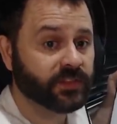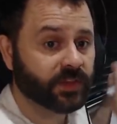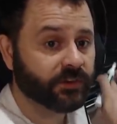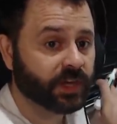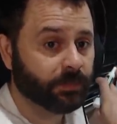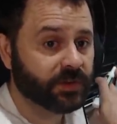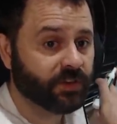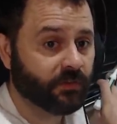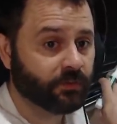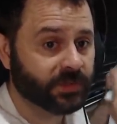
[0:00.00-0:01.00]
this other company's
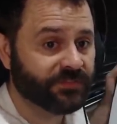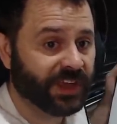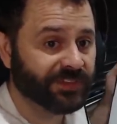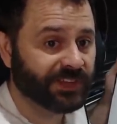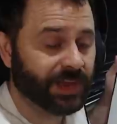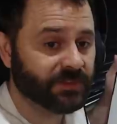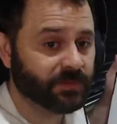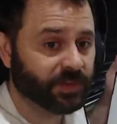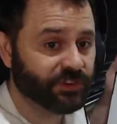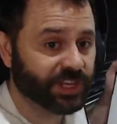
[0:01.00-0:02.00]
offering me five times
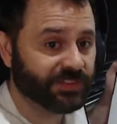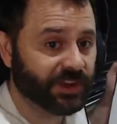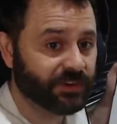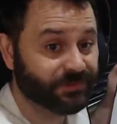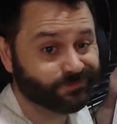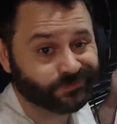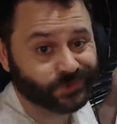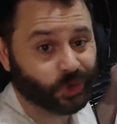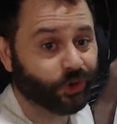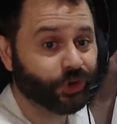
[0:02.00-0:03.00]
as much to get theirs.
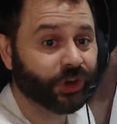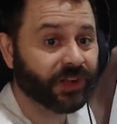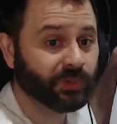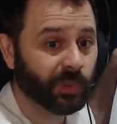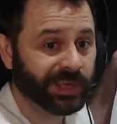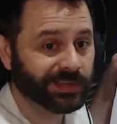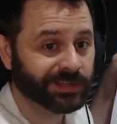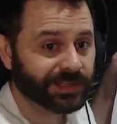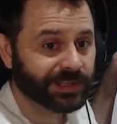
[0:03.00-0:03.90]
Sorry, you're gonna have to wait.